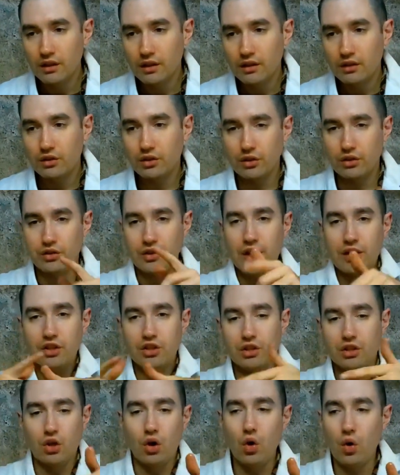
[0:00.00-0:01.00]
So there's
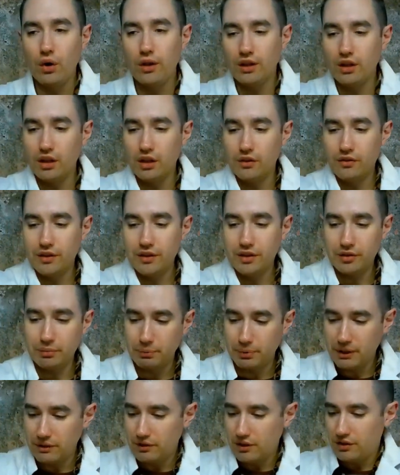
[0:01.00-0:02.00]
actually a coil of this
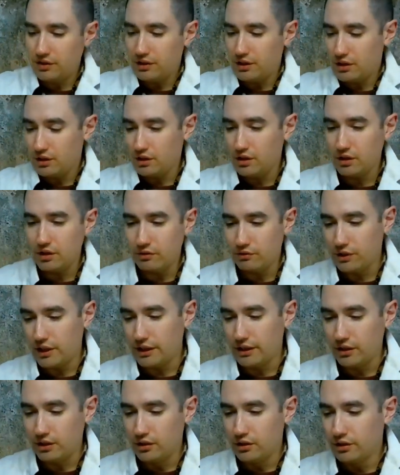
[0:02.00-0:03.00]
PVC
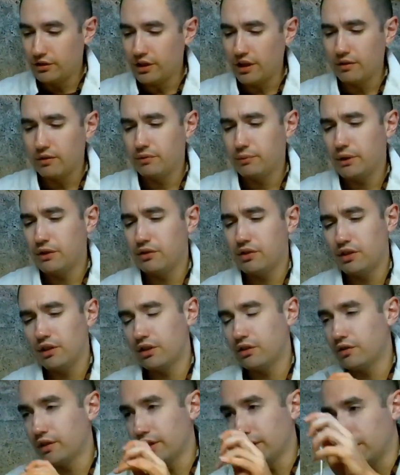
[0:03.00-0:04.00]
vinyl, it's not PVC,
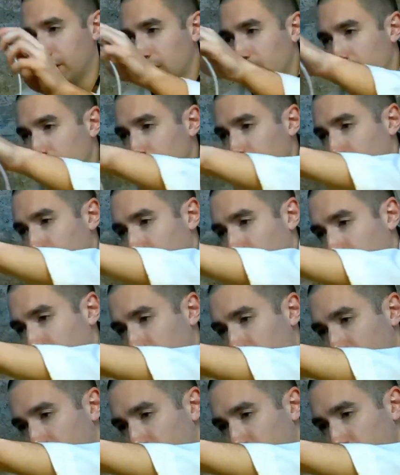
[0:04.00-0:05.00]
it's vinyl,
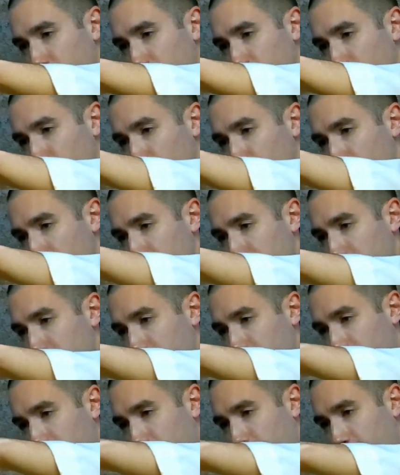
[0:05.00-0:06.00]
tube in
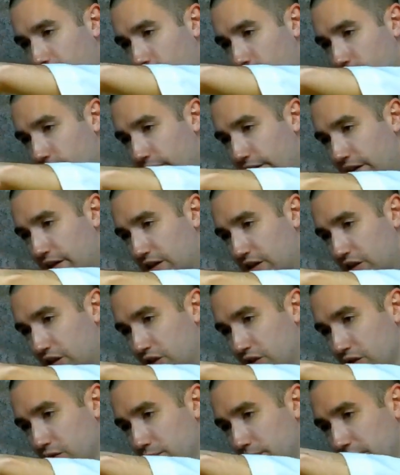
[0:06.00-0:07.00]
there, which
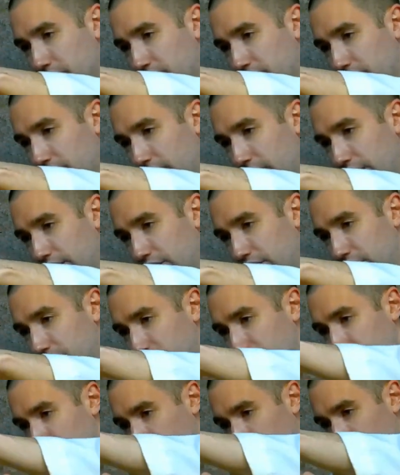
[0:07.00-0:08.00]
should be sized
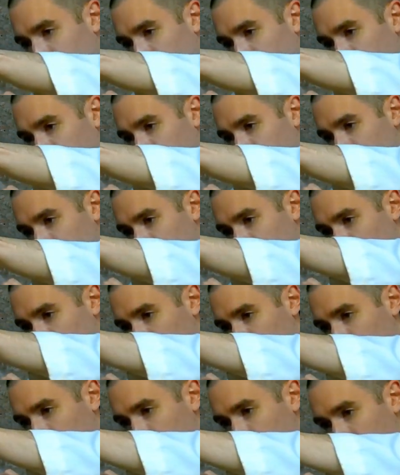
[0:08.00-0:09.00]
to fit
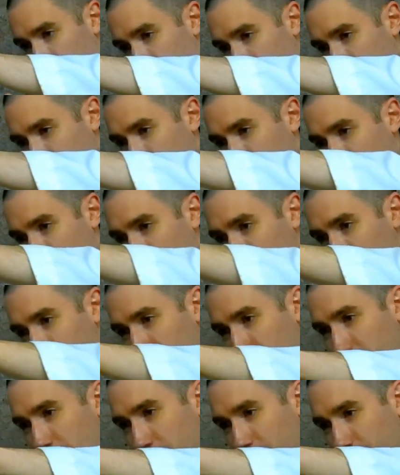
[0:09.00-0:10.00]
right on the end
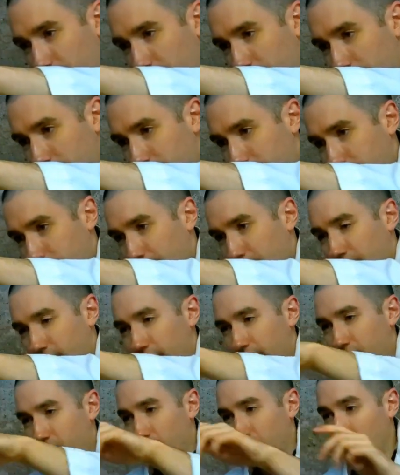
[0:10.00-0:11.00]
of the nub, meaning
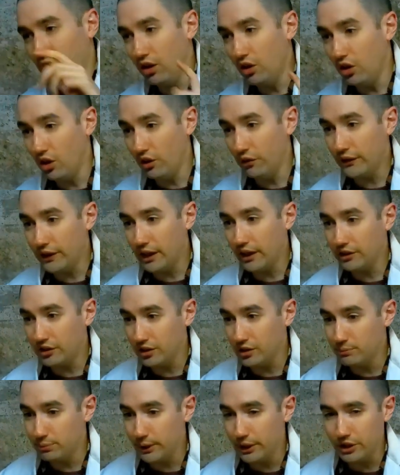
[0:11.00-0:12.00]
that all
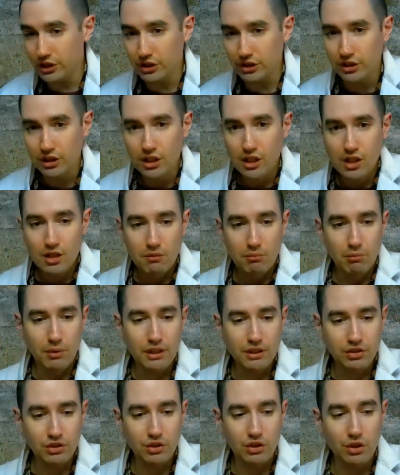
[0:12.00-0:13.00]
off-gassing pressure
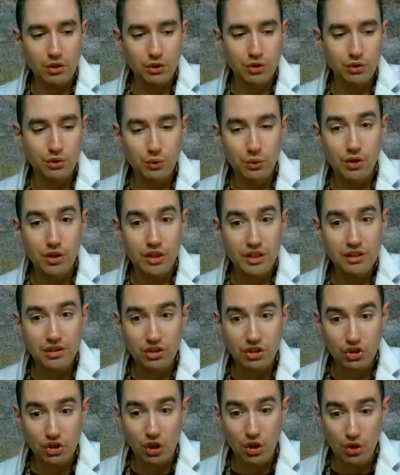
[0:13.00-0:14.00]
must go through
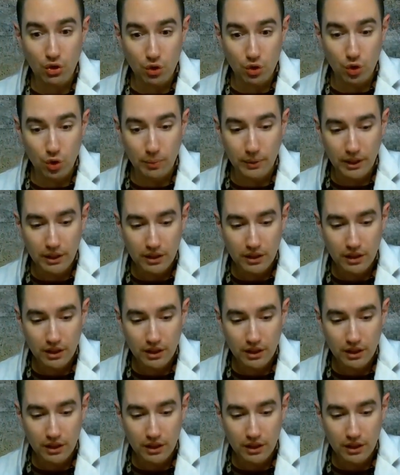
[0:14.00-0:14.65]
this tube